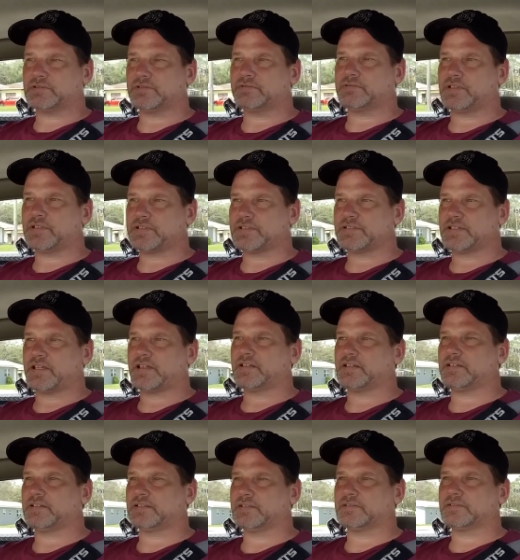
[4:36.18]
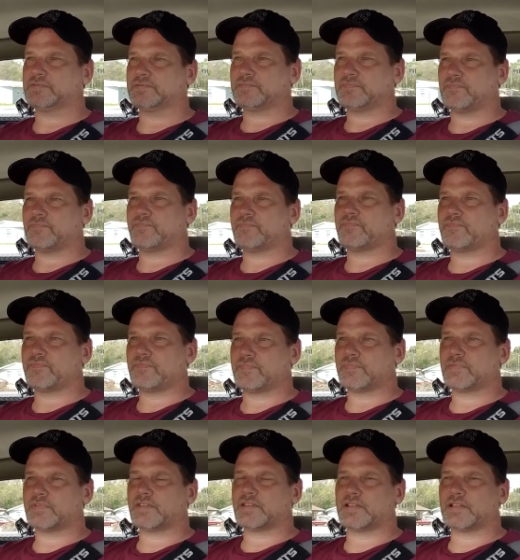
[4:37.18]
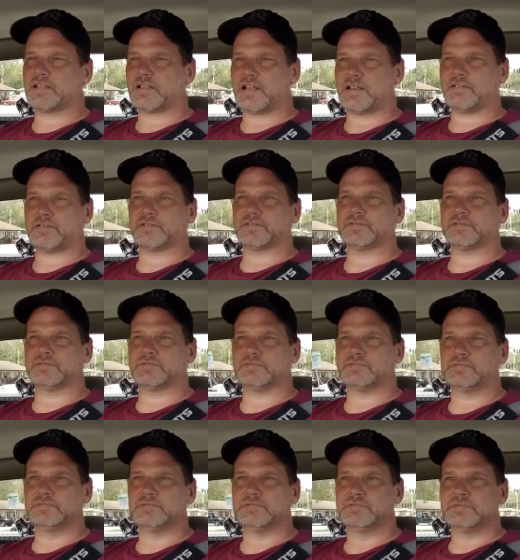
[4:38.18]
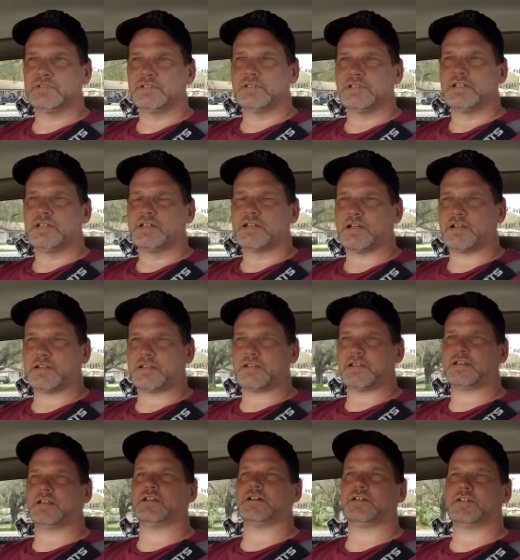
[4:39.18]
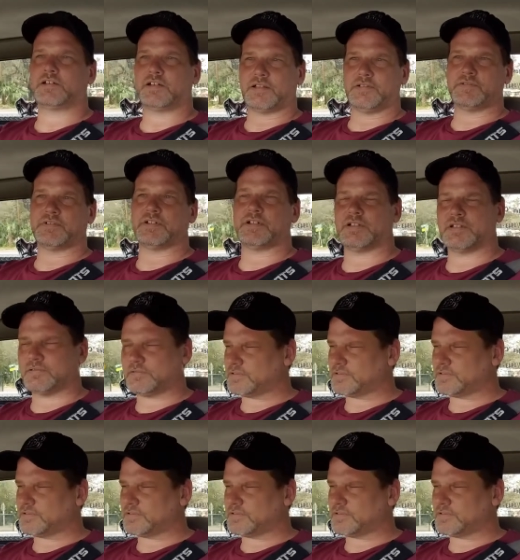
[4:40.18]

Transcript: what is that? Lakeland, Cleveland.